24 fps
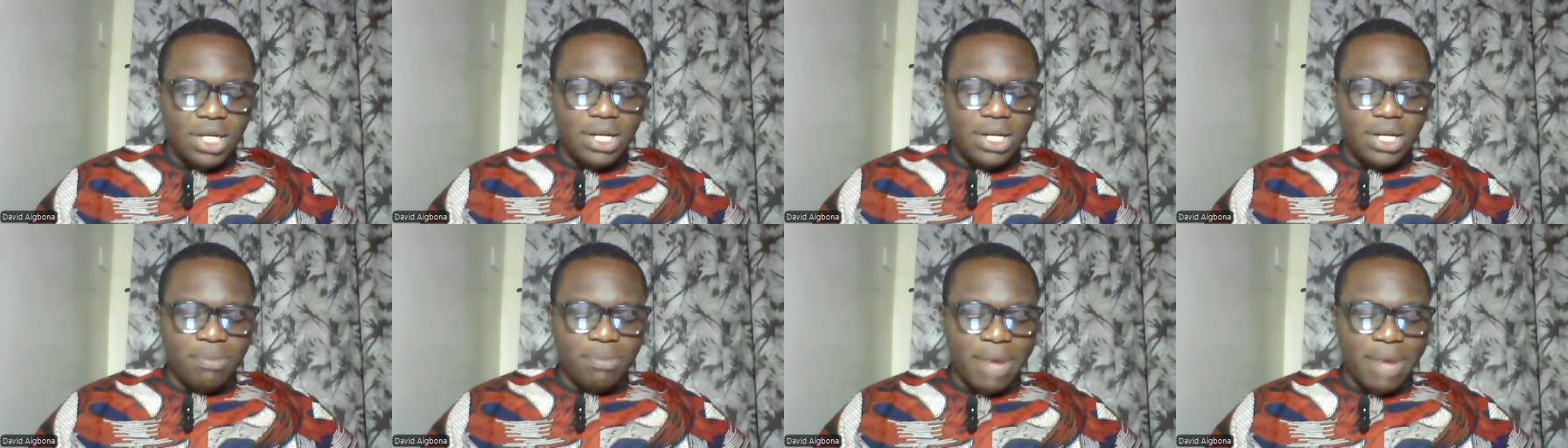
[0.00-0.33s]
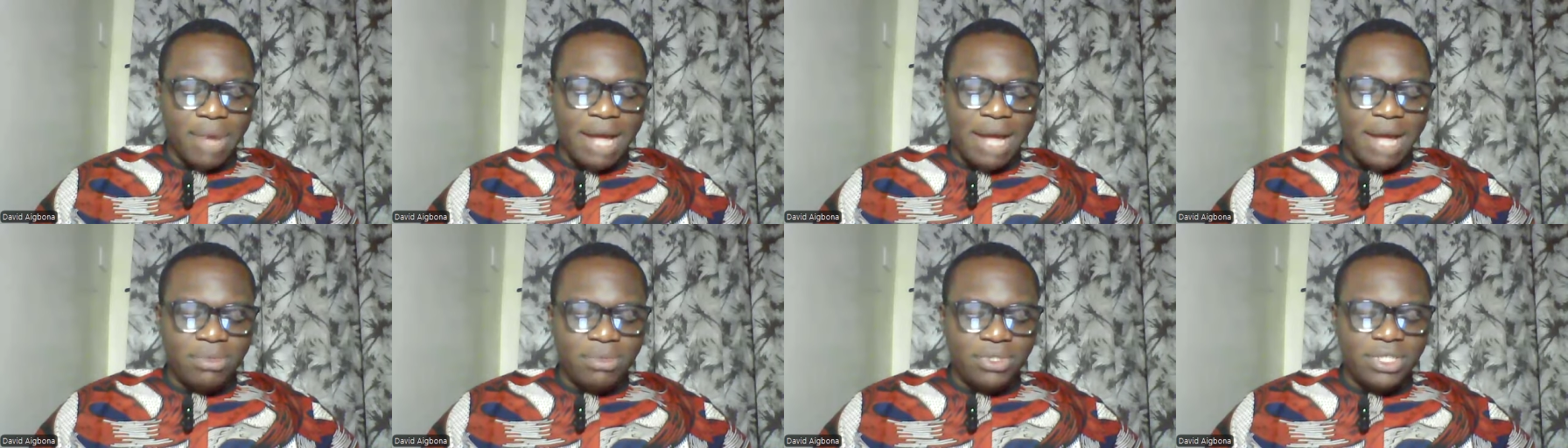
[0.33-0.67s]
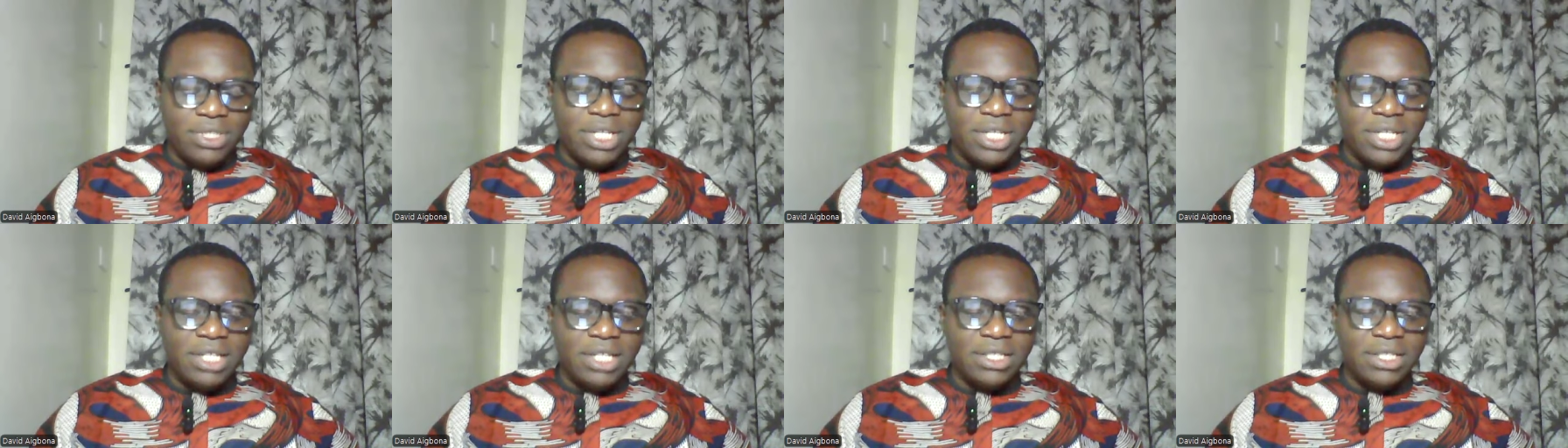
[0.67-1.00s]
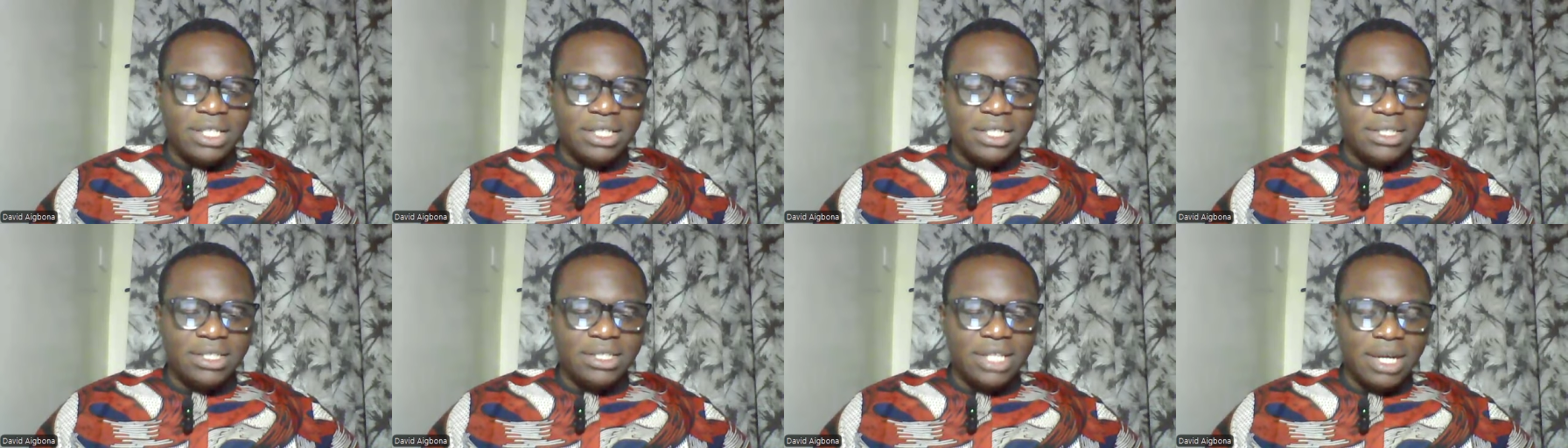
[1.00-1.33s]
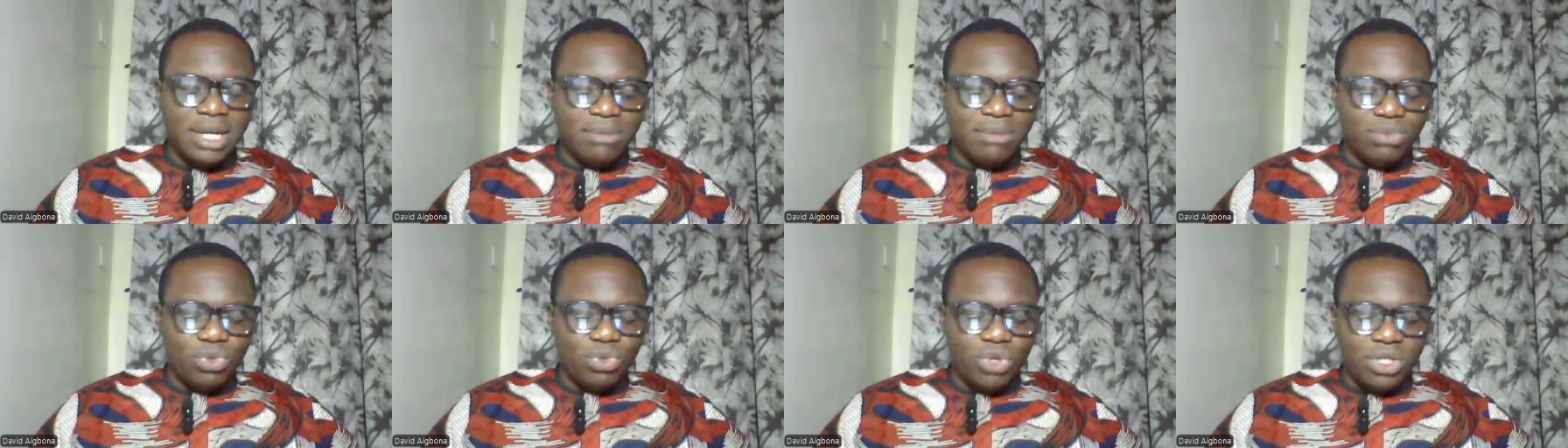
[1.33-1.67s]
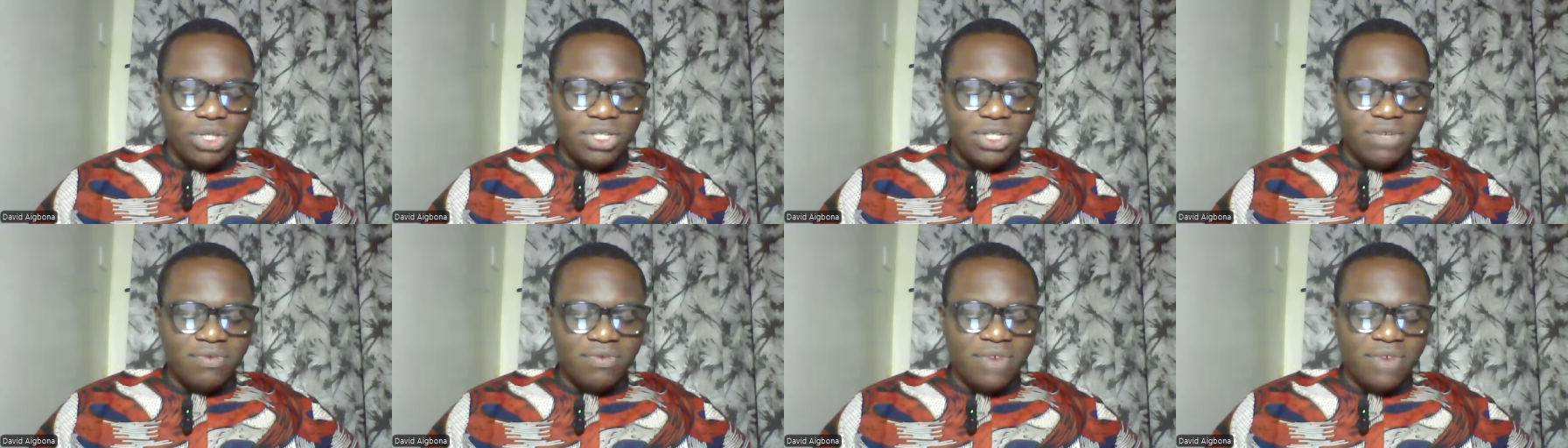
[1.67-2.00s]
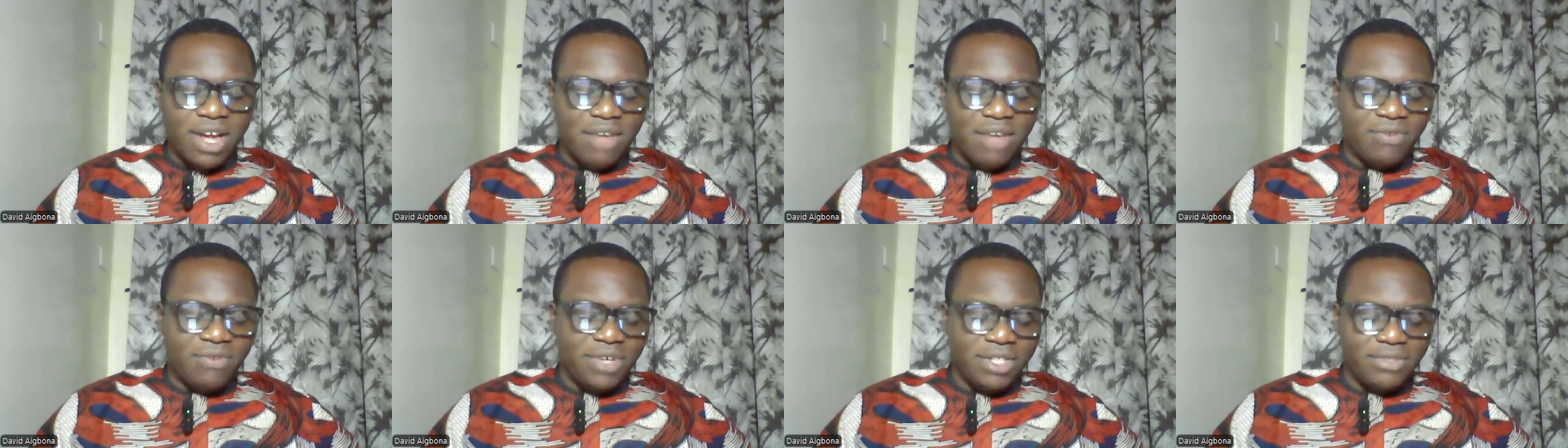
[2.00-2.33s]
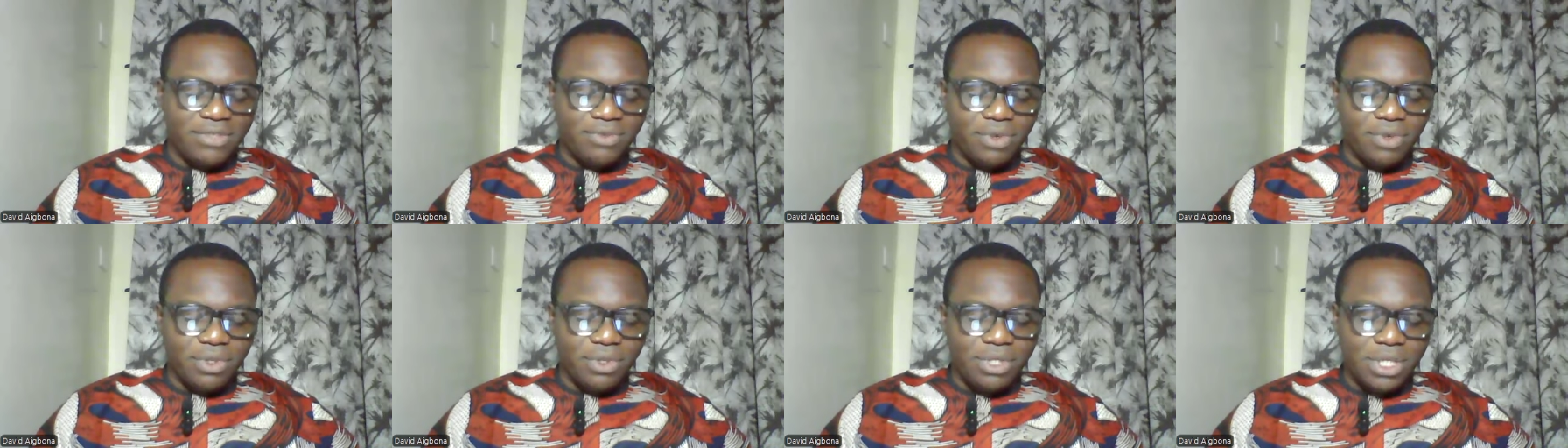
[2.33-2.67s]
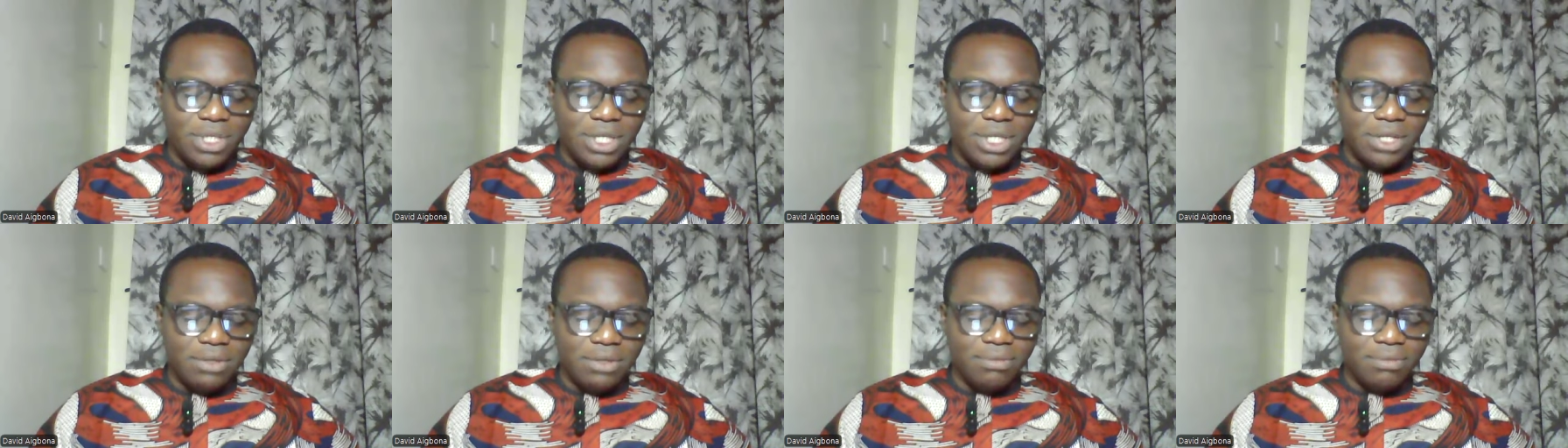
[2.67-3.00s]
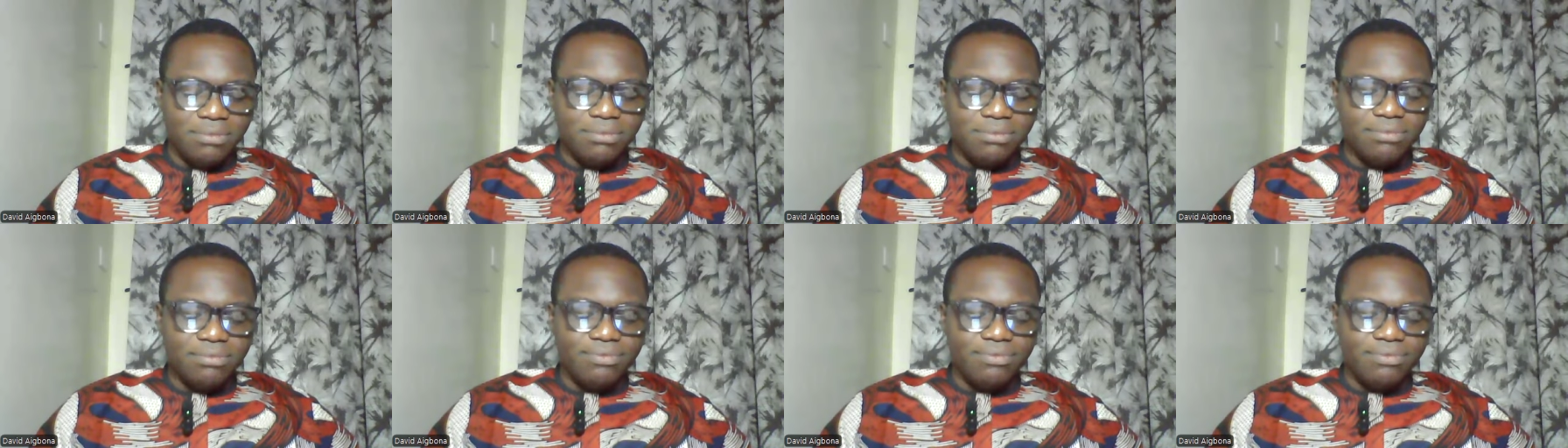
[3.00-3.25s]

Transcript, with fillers: The Bible says in Psalm 25, verse 14,